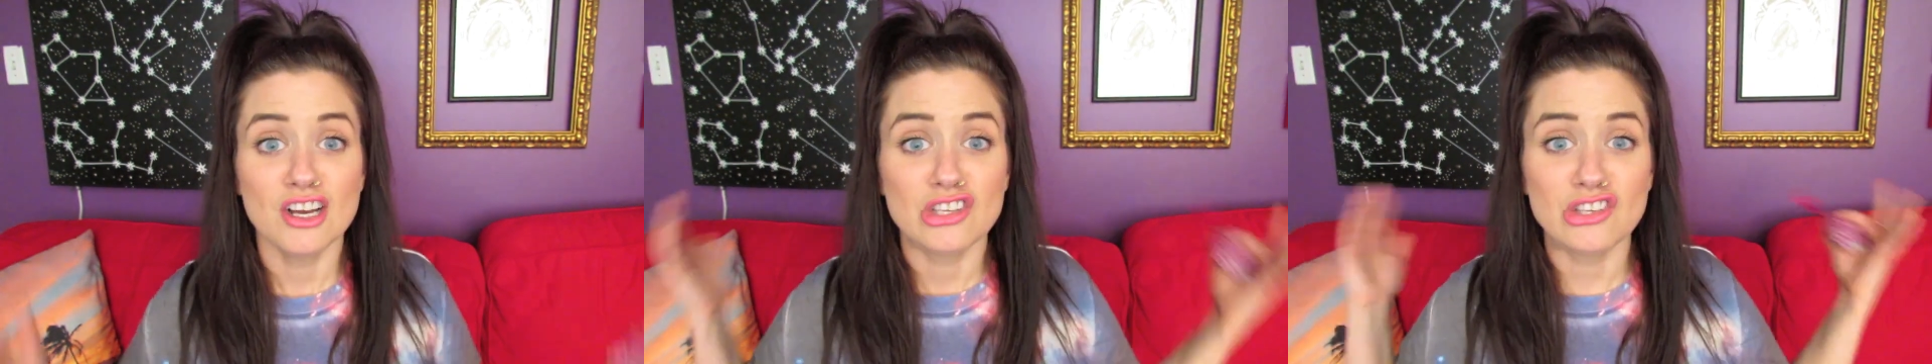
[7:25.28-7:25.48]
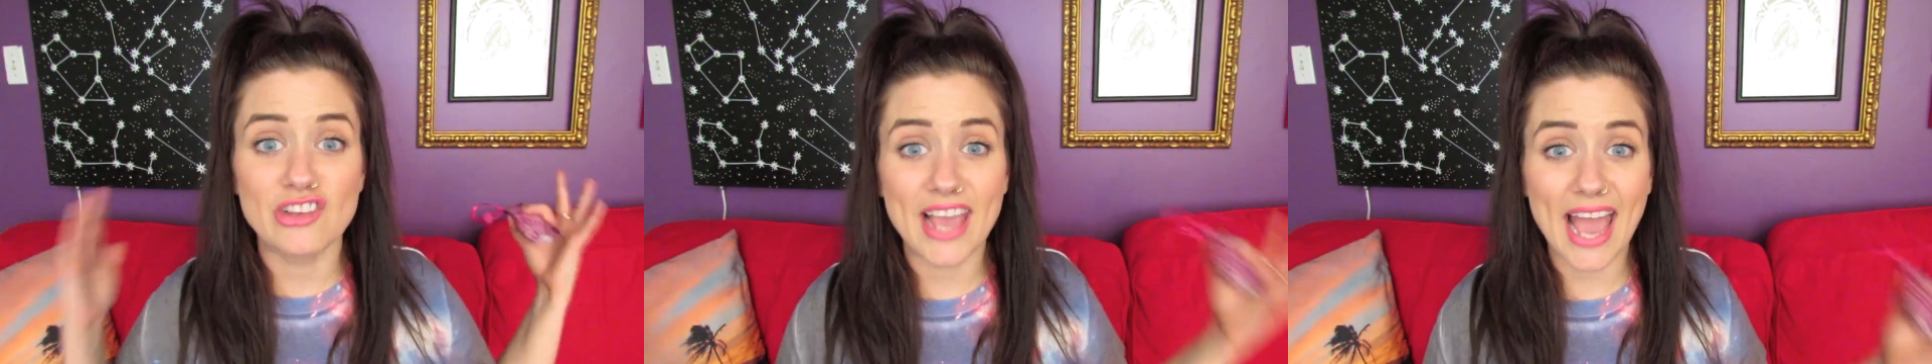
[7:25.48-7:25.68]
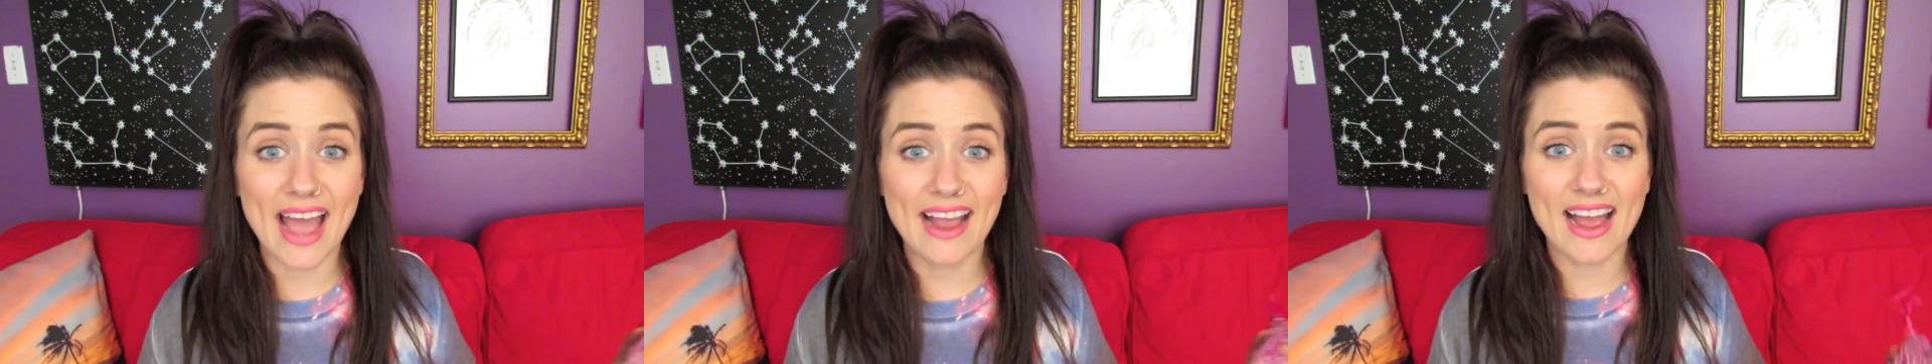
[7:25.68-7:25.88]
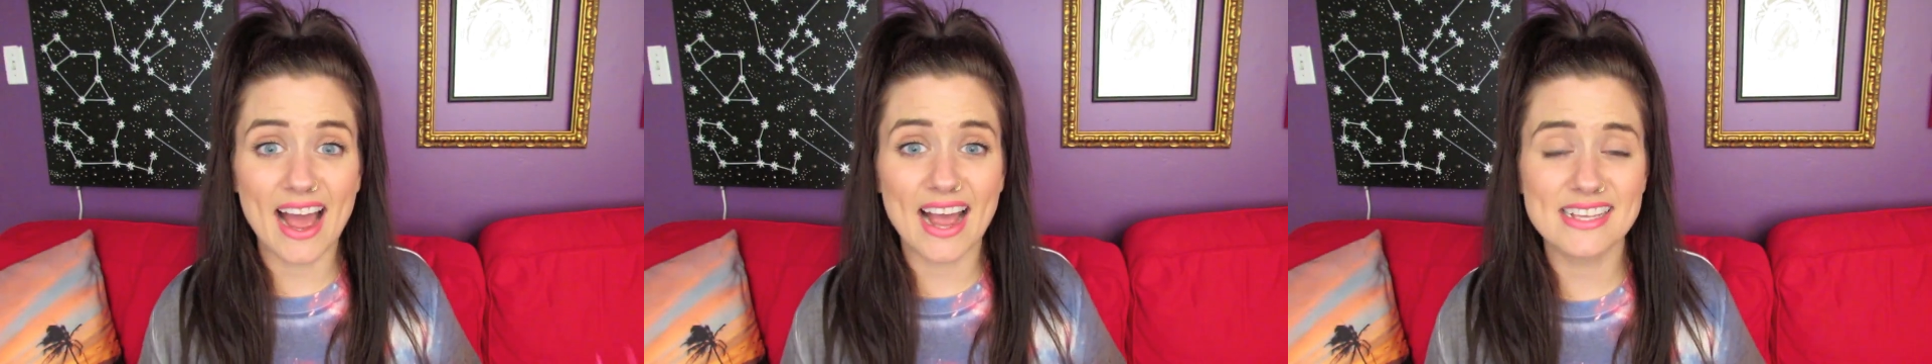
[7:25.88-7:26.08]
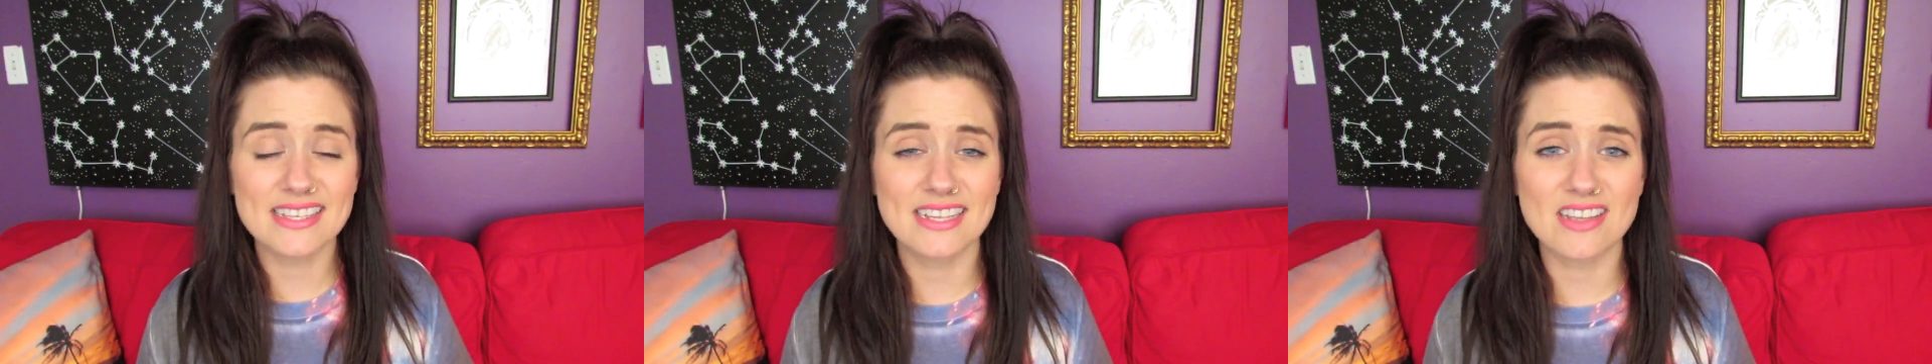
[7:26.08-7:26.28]
So yeah,
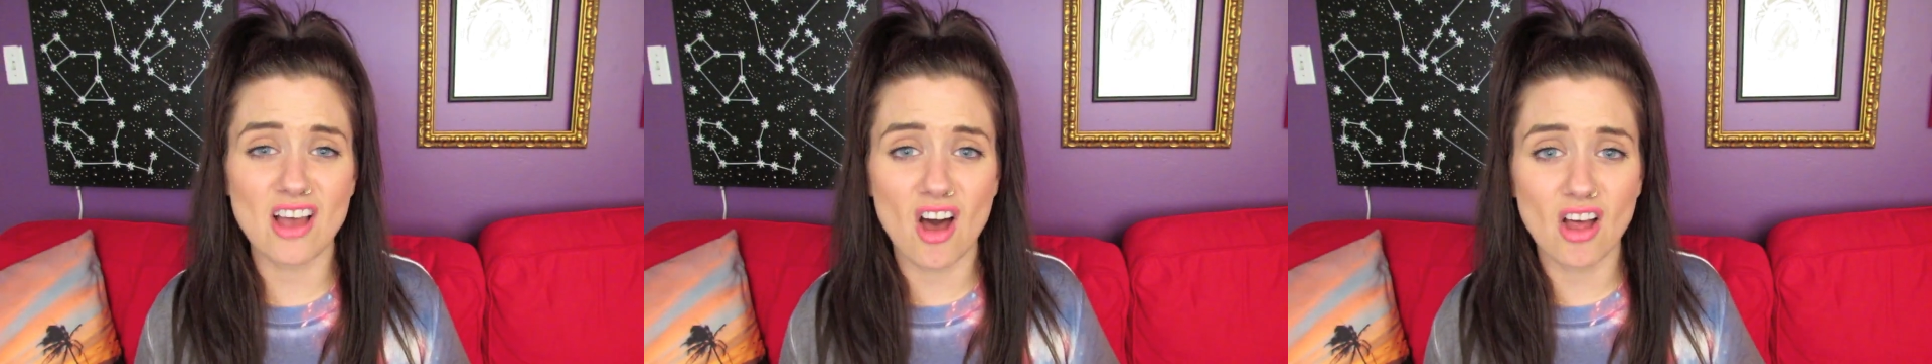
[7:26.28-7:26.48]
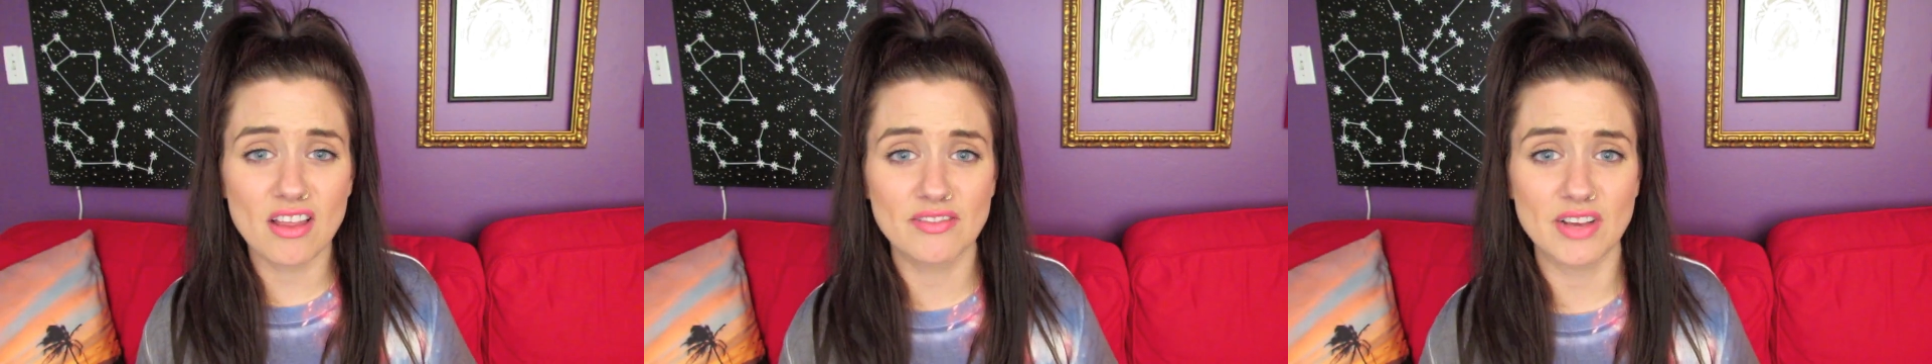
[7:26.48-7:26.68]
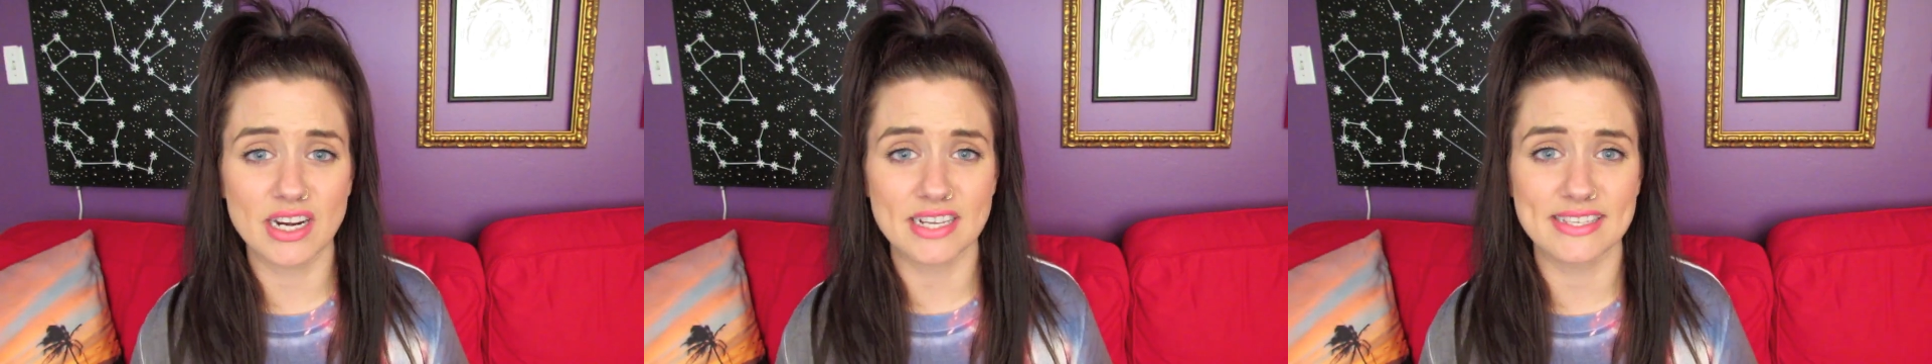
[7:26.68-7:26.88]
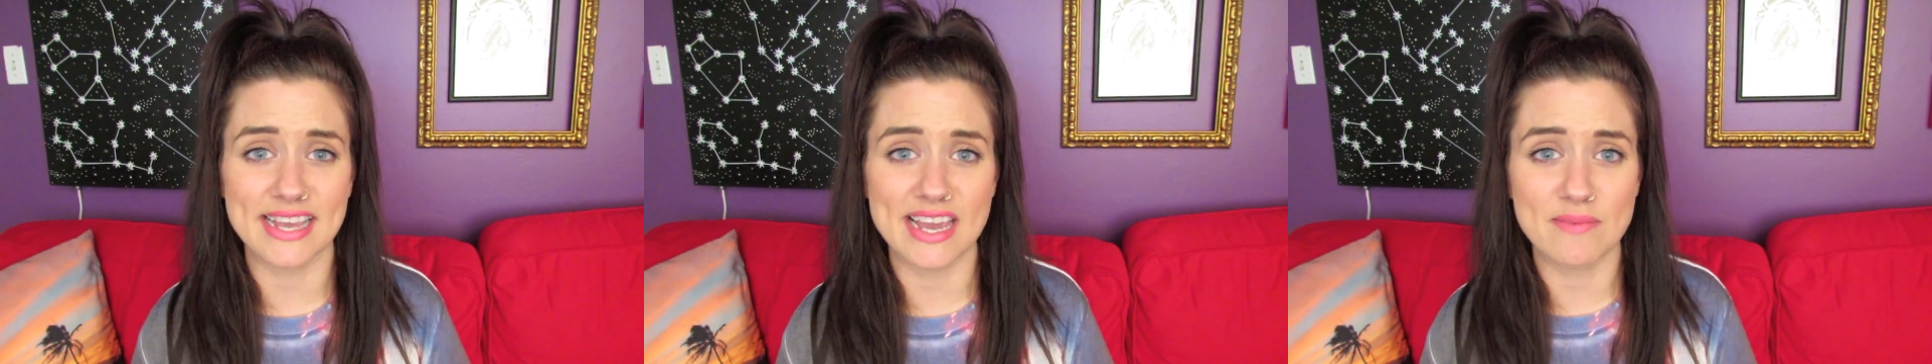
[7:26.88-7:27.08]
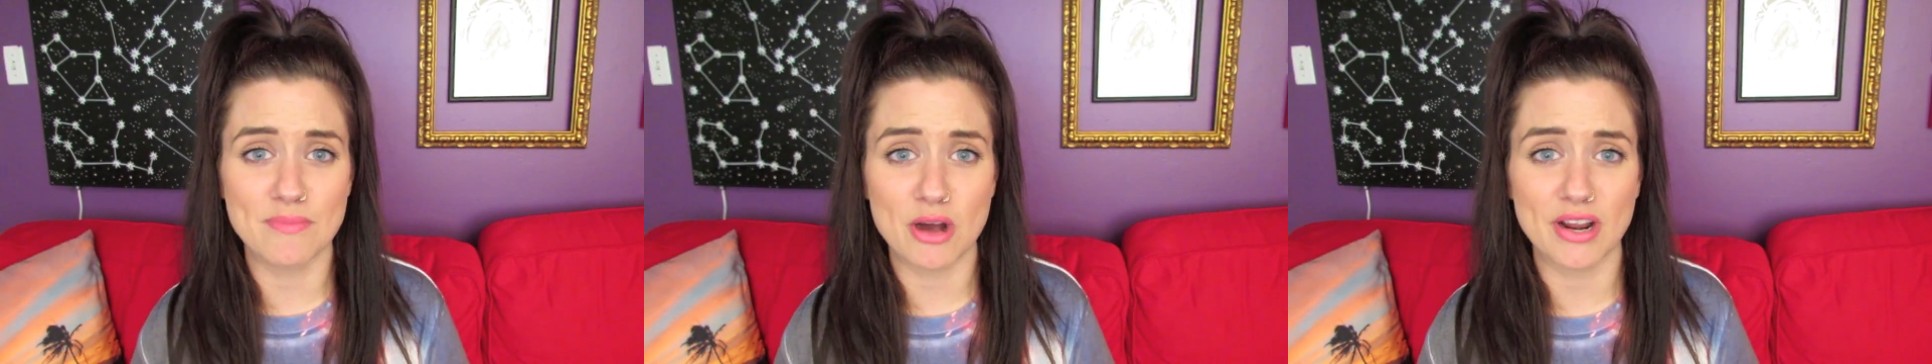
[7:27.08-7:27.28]
guys, that's all I've got to
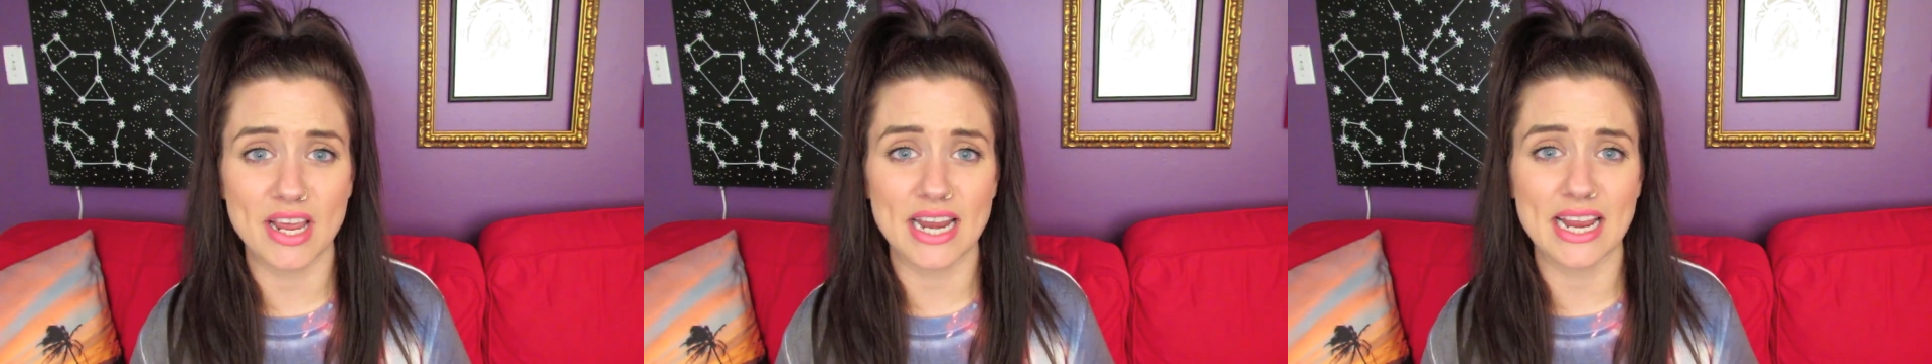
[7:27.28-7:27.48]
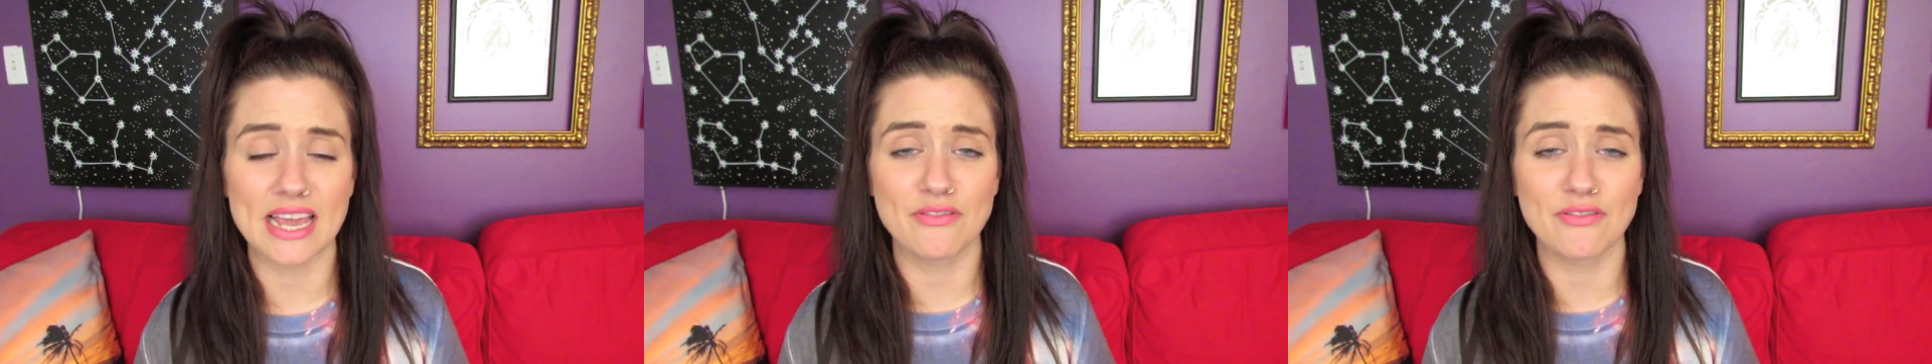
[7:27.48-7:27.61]
say about it.